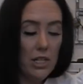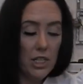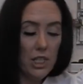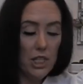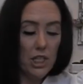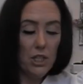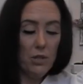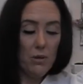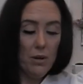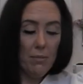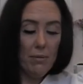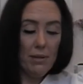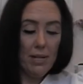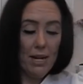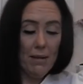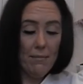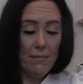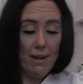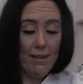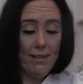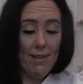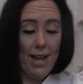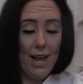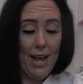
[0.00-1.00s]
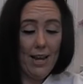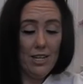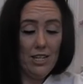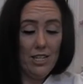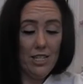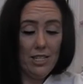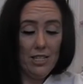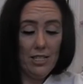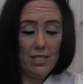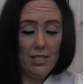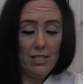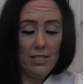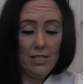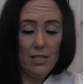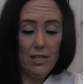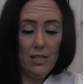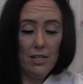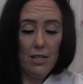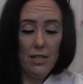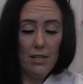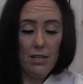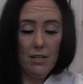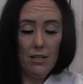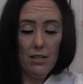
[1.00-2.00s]
To apply my lashes.
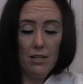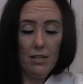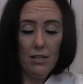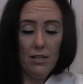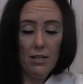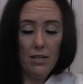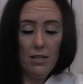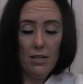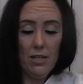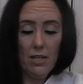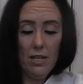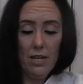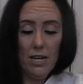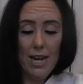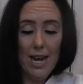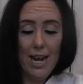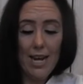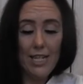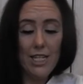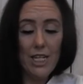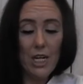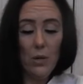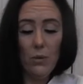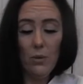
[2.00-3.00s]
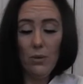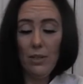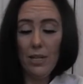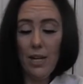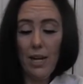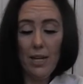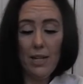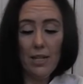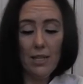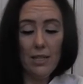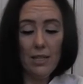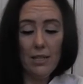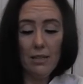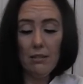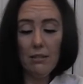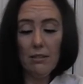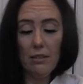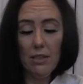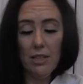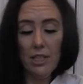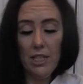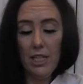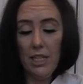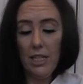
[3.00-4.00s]
I don't like
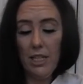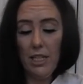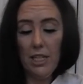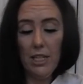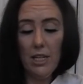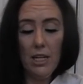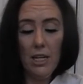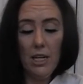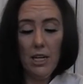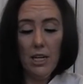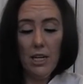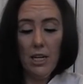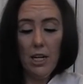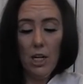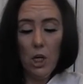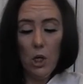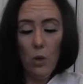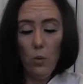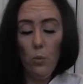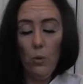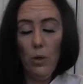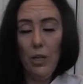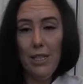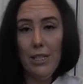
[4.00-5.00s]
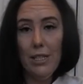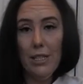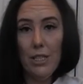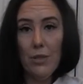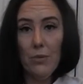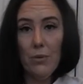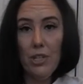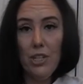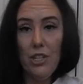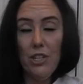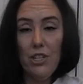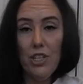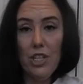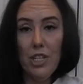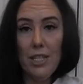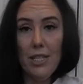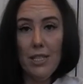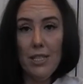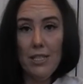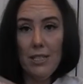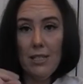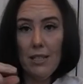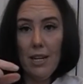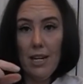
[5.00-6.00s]
the ones where you
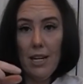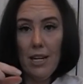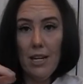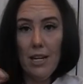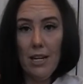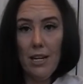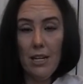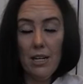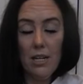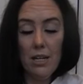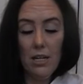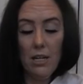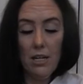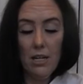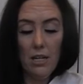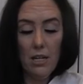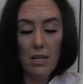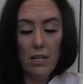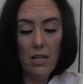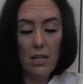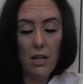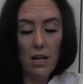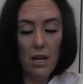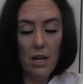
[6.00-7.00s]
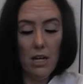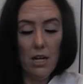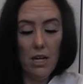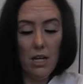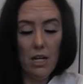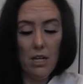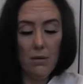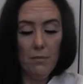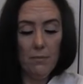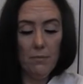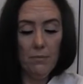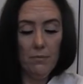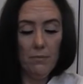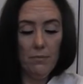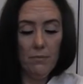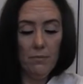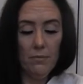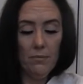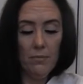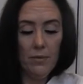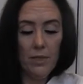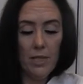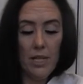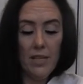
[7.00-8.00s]
just like, um,
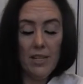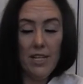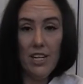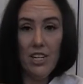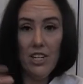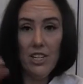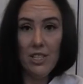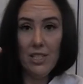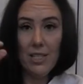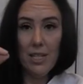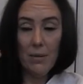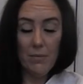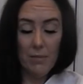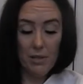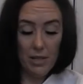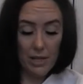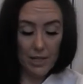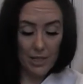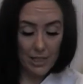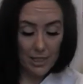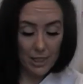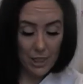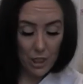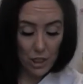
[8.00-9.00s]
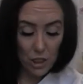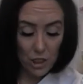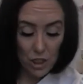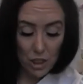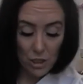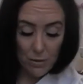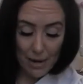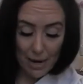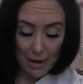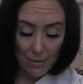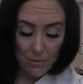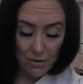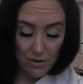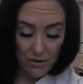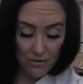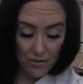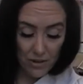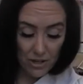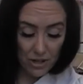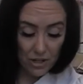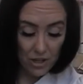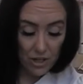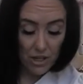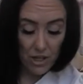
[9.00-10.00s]
they just come in like a tube. I
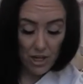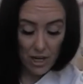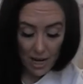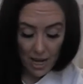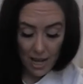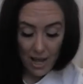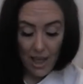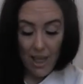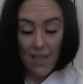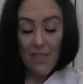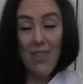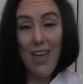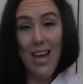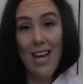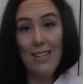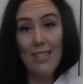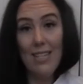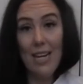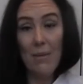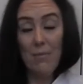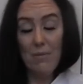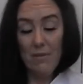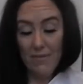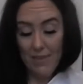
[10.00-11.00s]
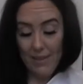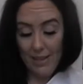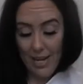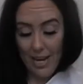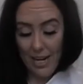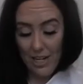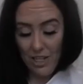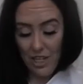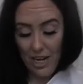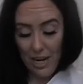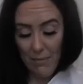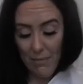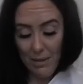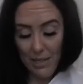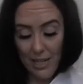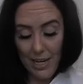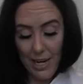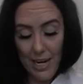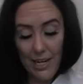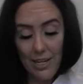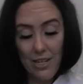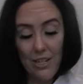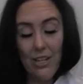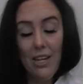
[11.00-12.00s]
prefer that type of lash
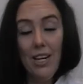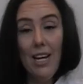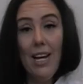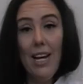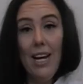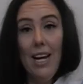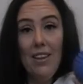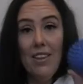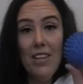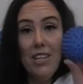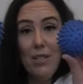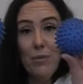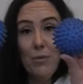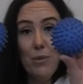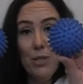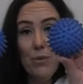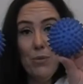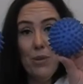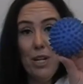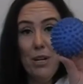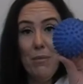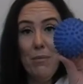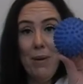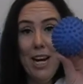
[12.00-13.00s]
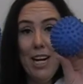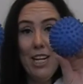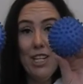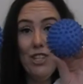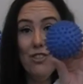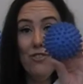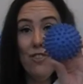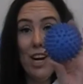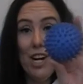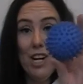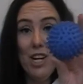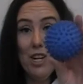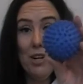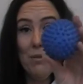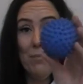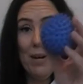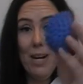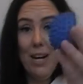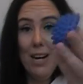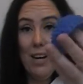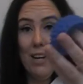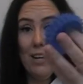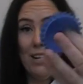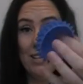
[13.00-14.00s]
applicator. This was one of my dryer
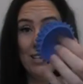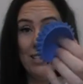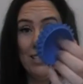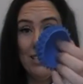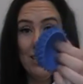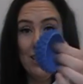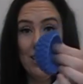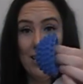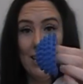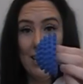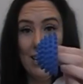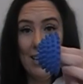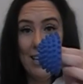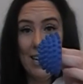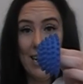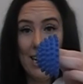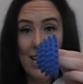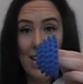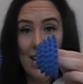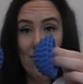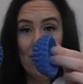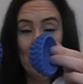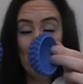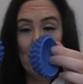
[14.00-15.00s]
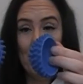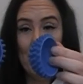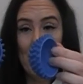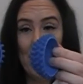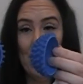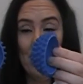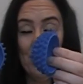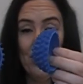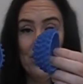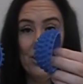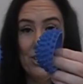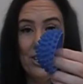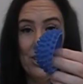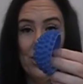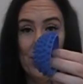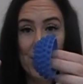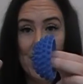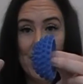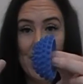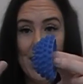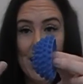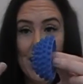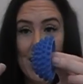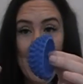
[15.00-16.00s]
balls that I got from Dollar
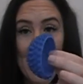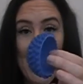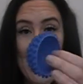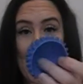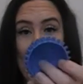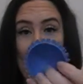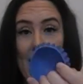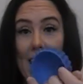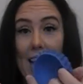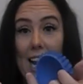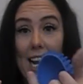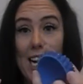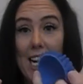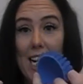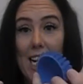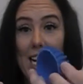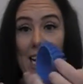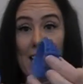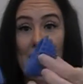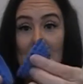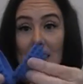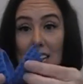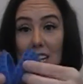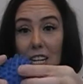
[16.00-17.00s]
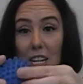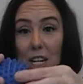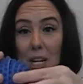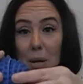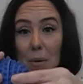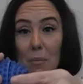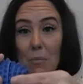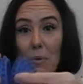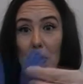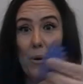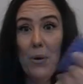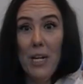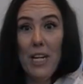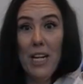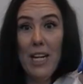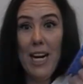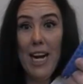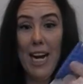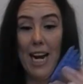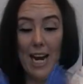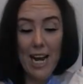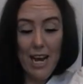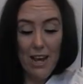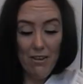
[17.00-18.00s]
Tree and it broke in
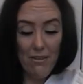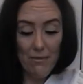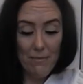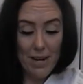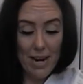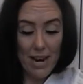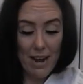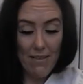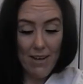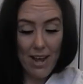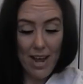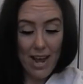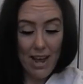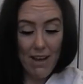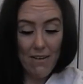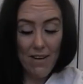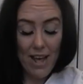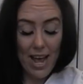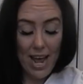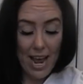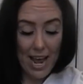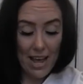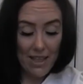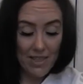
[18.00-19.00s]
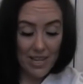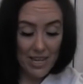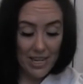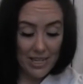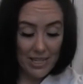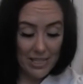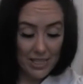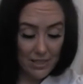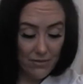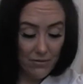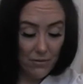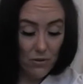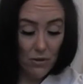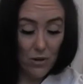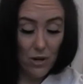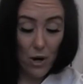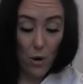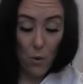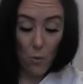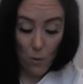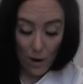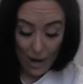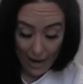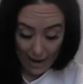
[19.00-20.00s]
half, but I have had these for
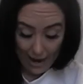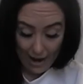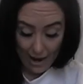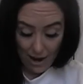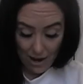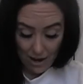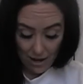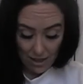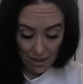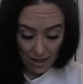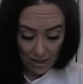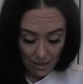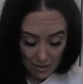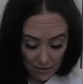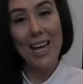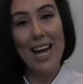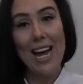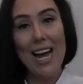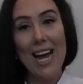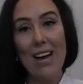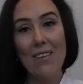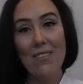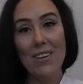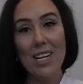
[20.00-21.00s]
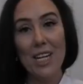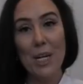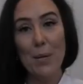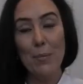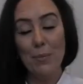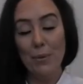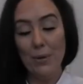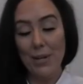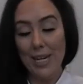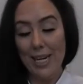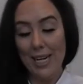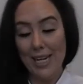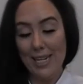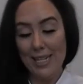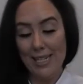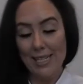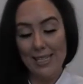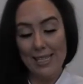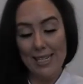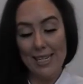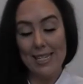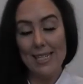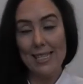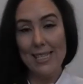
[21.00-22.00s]
a while I have a couple hand
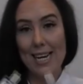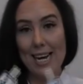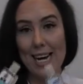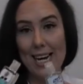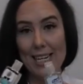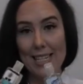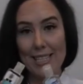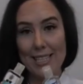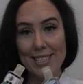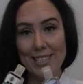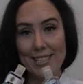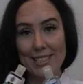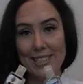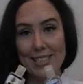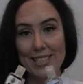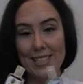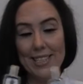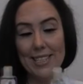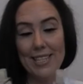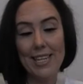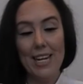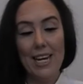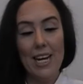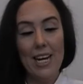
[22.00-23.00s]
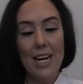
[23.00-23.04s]
sanitizers.